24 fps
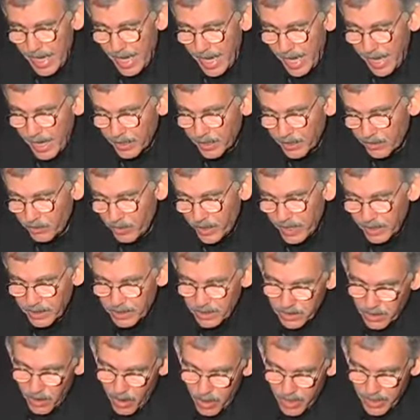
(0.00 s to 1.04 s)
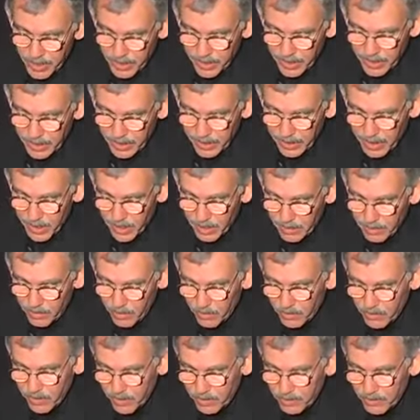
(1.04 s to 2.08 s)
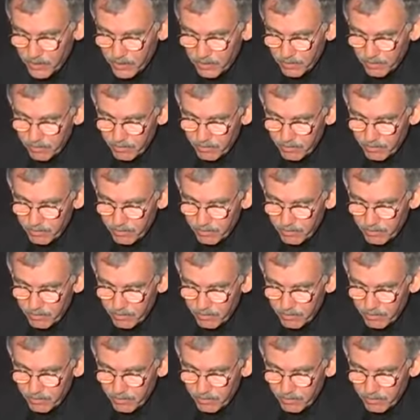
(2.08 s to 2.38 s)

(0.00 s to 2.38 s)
And we got to talking, and I told her I was